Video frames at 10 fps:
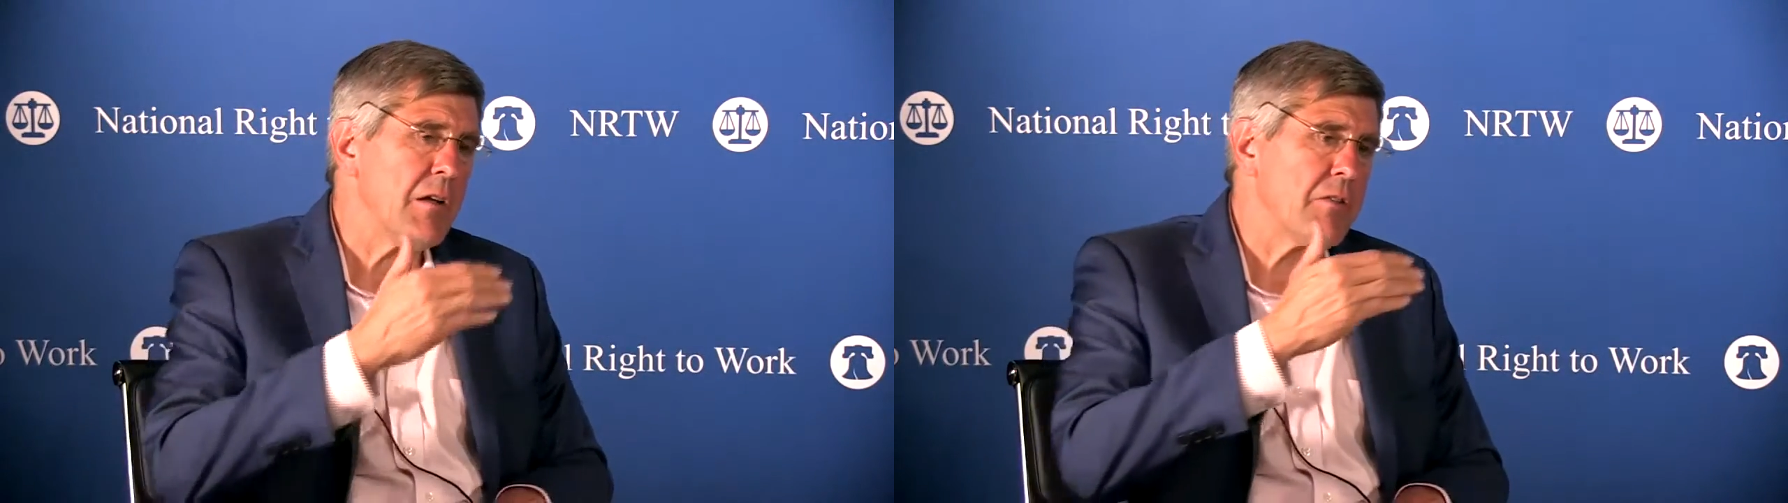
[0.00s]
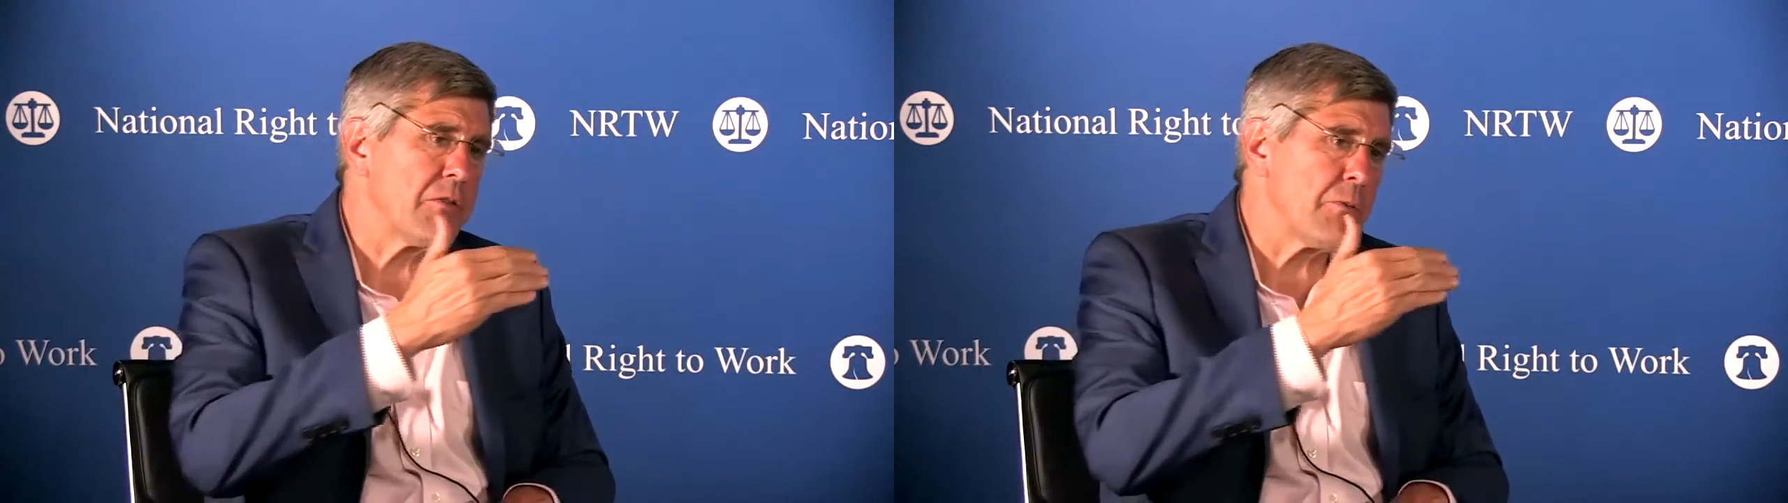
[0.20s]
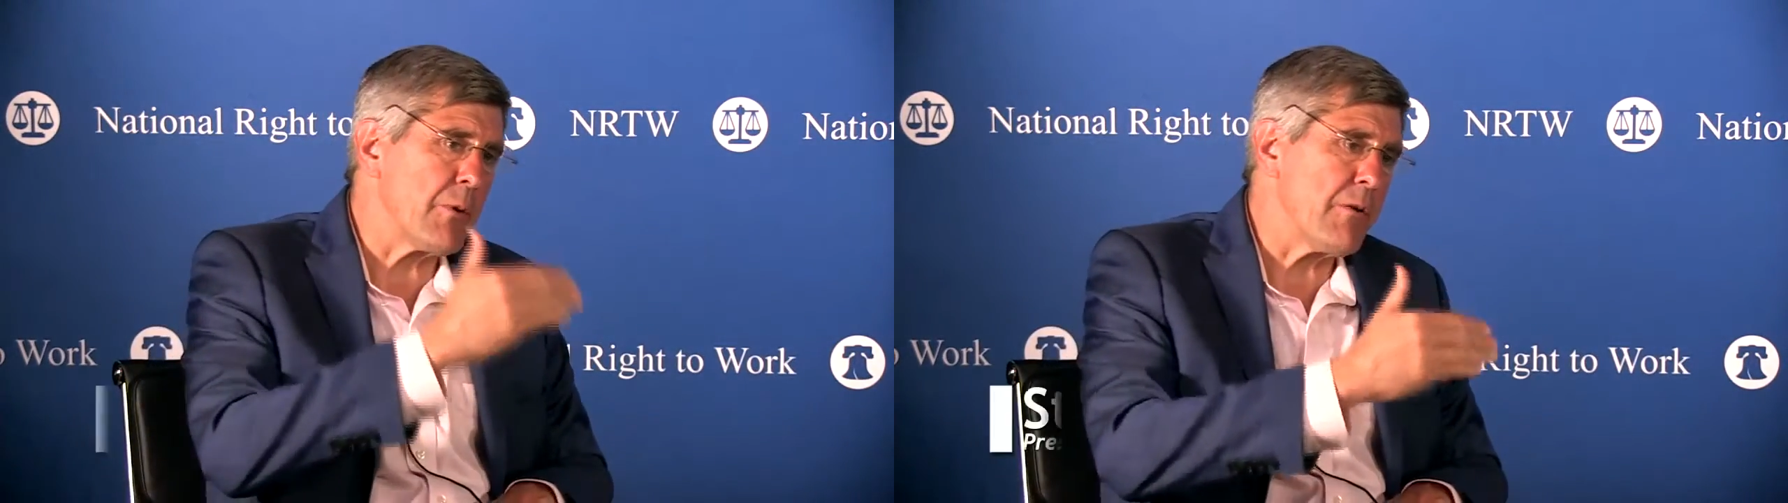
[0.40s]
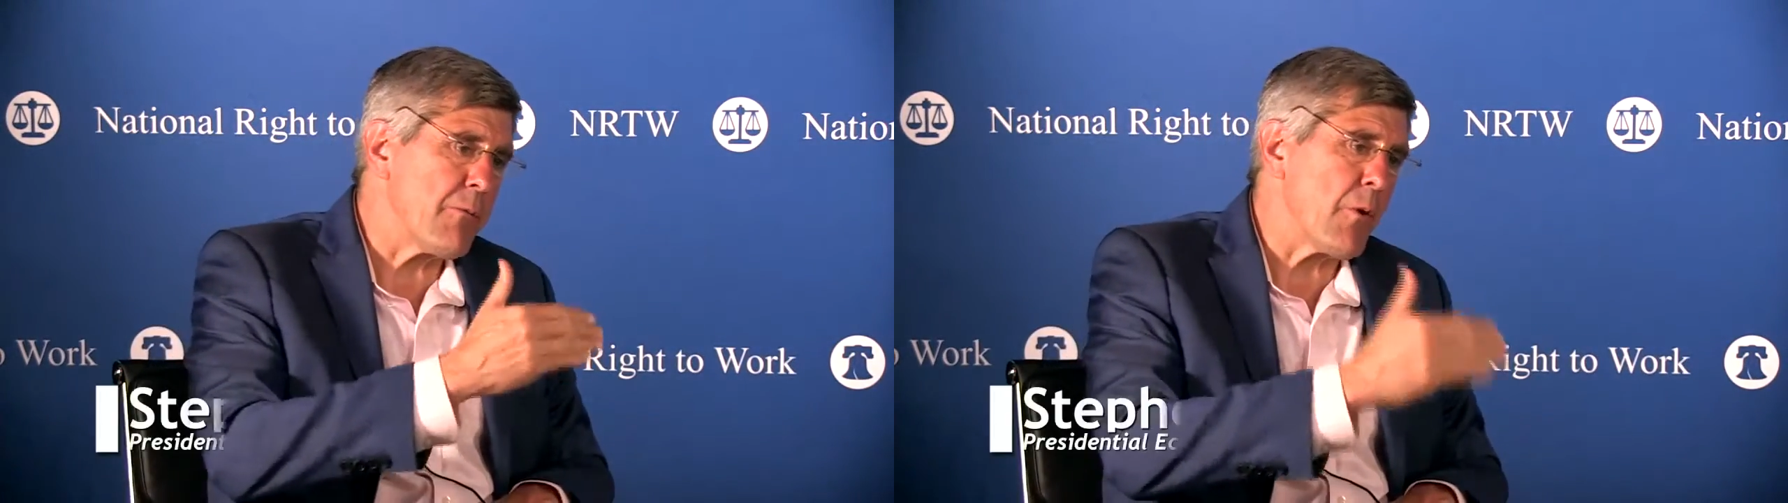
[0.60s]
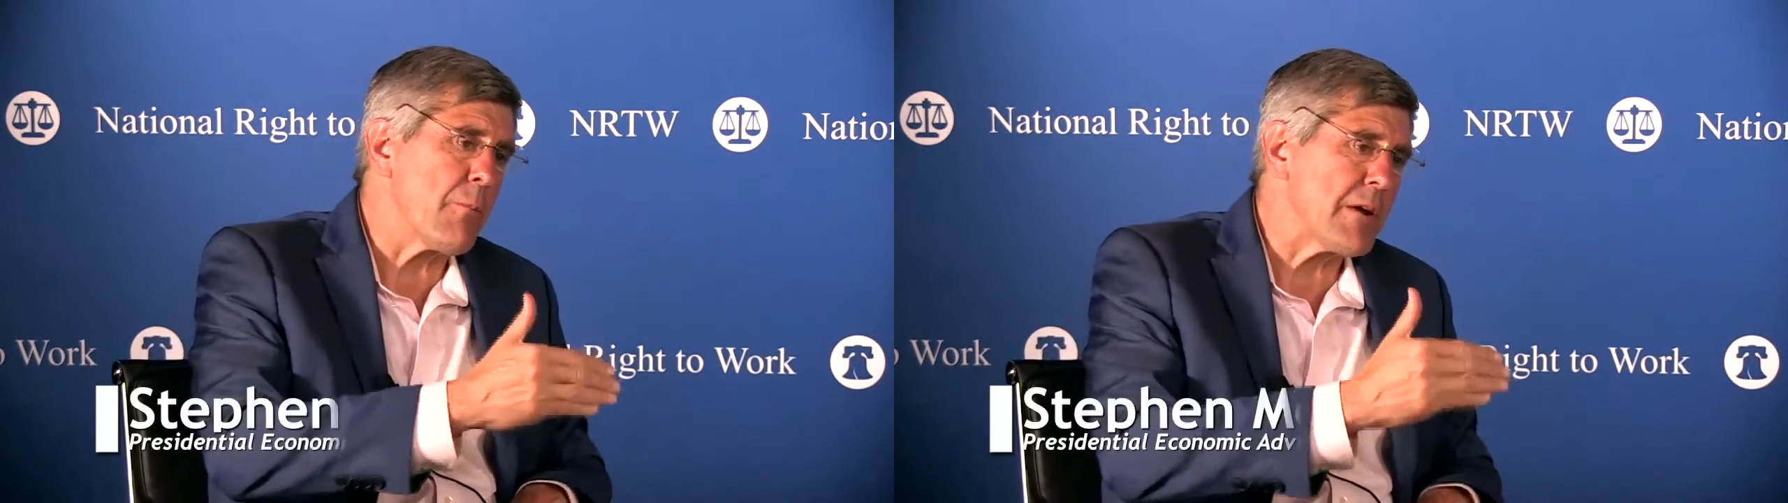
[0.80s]
3 or
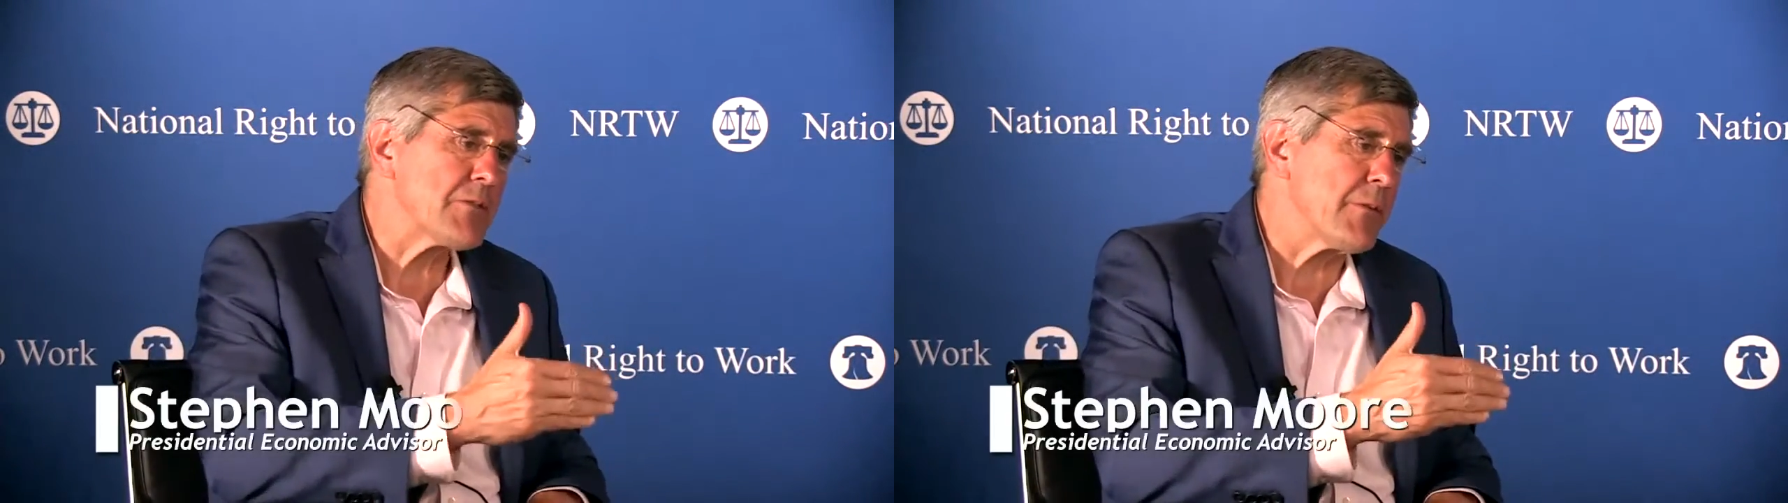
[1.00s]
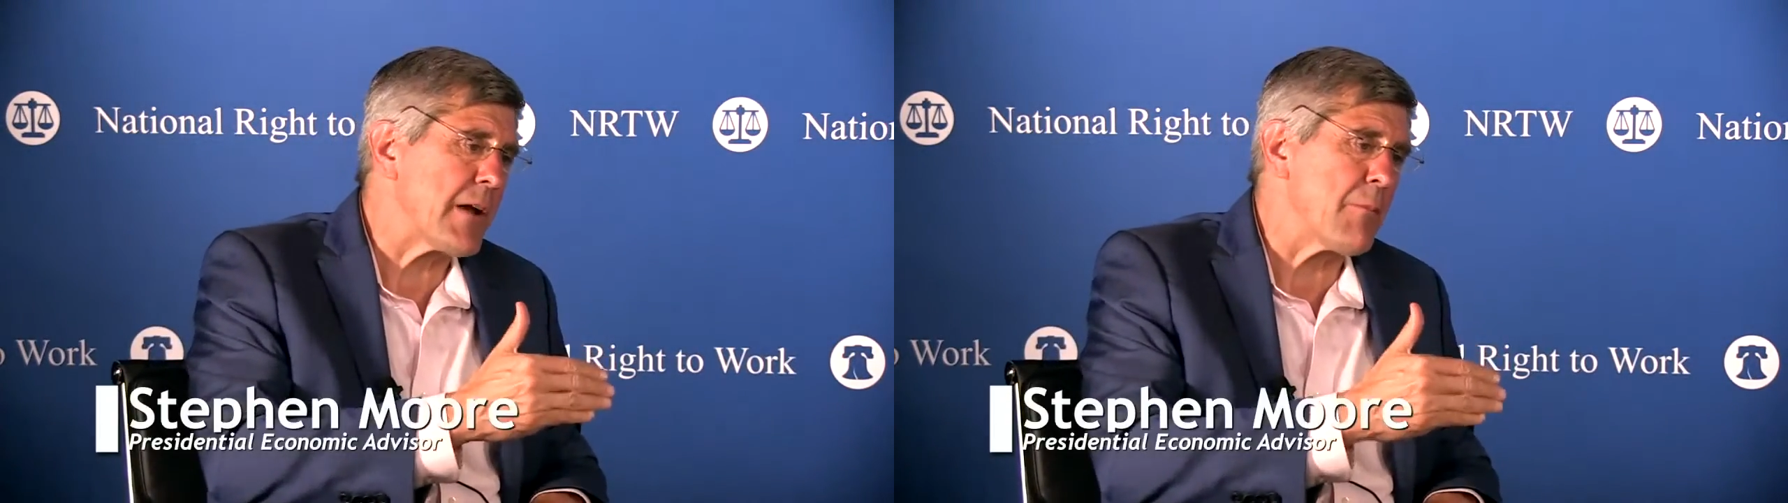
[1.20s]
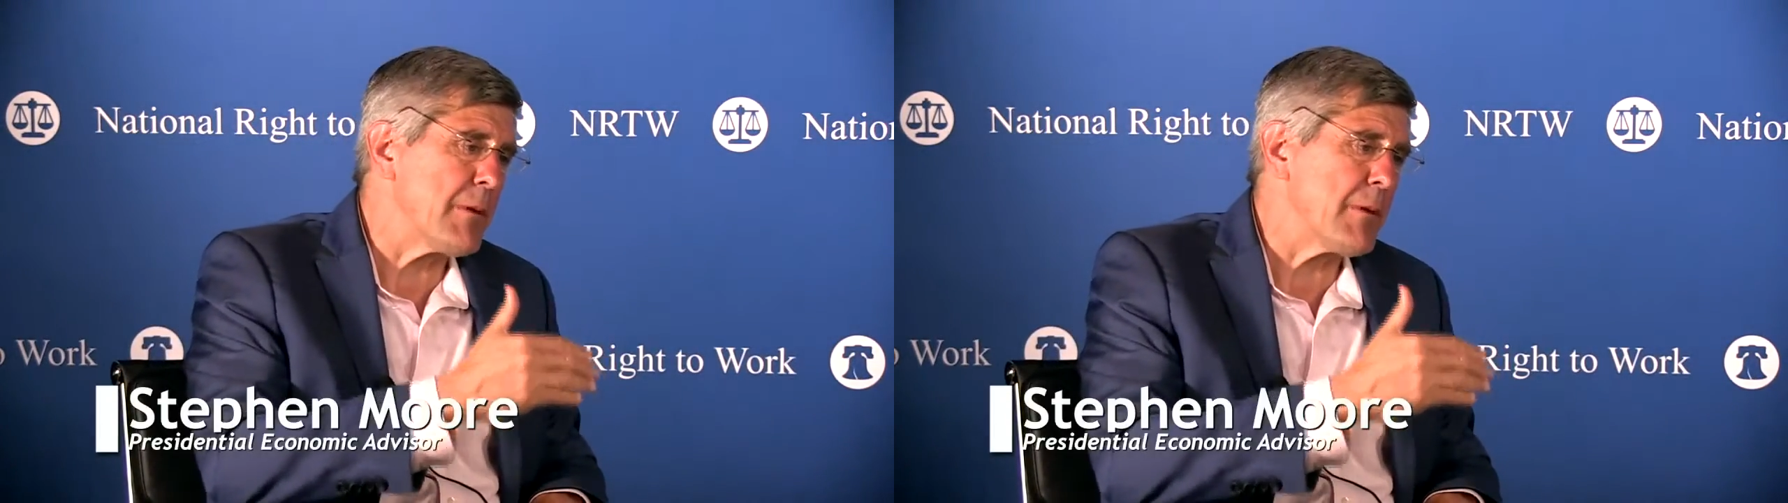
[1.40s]
4 months from now,